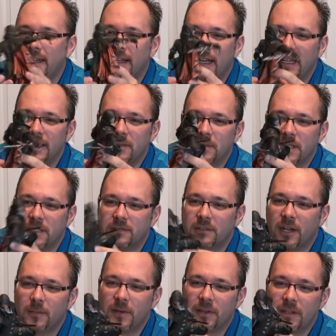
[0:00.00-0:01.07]
I guess it must have
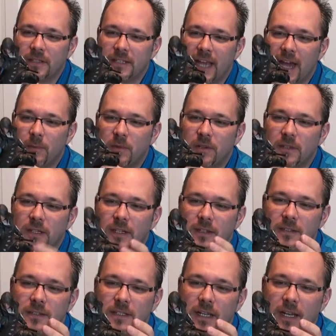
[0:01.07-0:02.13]
come out of the scabbard on the
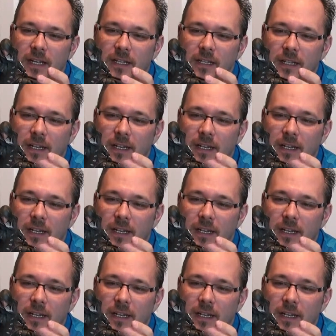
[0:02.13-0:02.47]
other side.